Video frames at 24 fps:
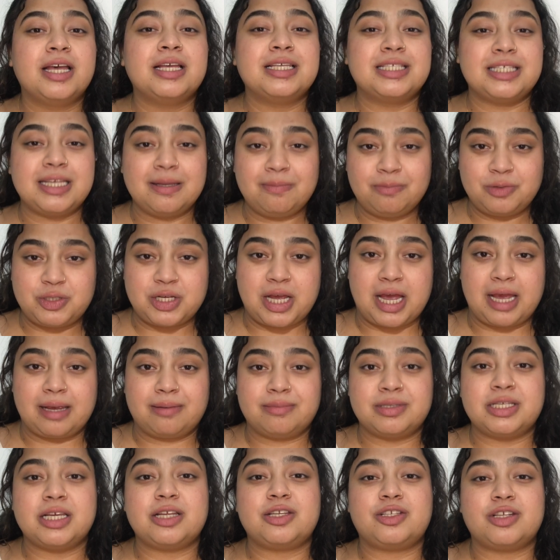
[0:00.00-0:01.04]
Sometimes
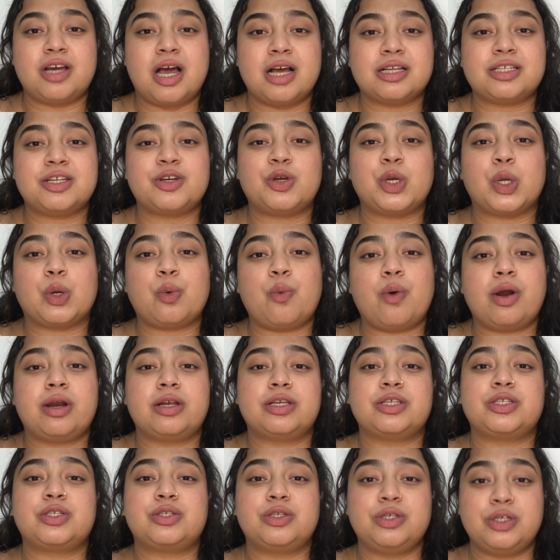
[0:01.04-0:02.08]
a doctor requires
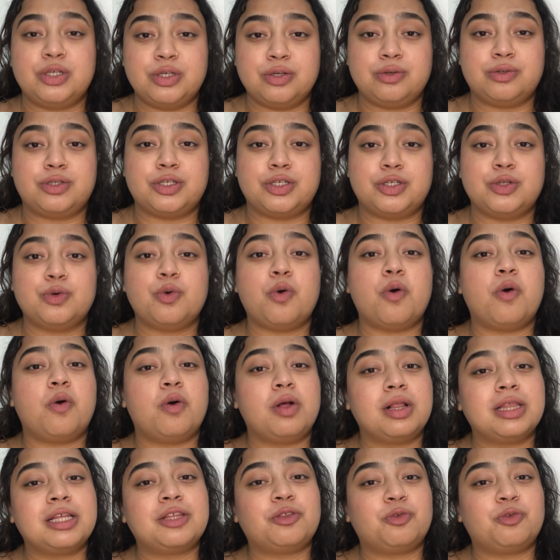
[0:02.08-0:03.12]
you to do all the